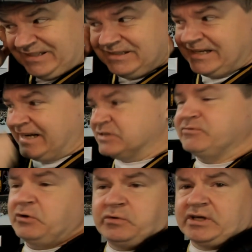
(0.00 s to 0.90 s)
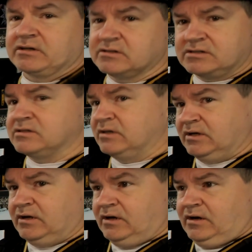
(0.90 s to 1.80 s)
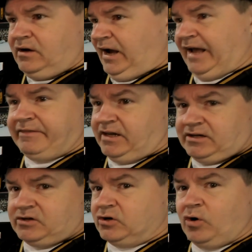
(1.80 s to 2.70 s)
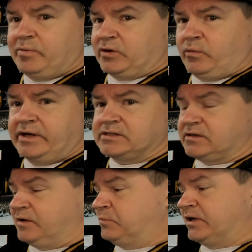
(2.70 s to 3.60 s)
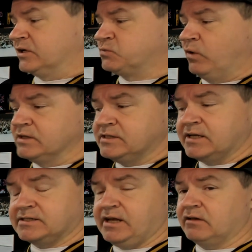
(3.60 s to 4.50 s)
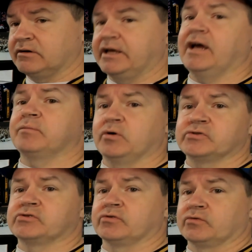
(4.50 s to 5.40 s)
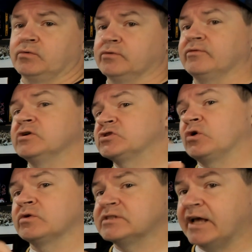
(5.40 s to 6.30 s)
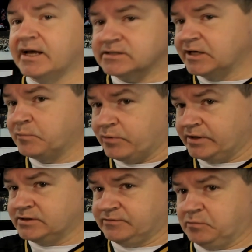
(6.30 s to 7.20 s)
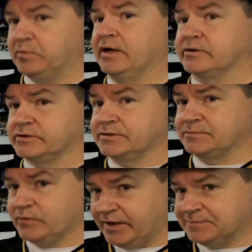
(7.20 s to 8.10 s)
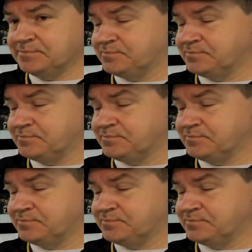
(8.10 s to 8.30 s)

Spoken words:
the next few years. And then it could go by the wayside, because once that salary cap goes through the roof, so does the asking price of the players, right?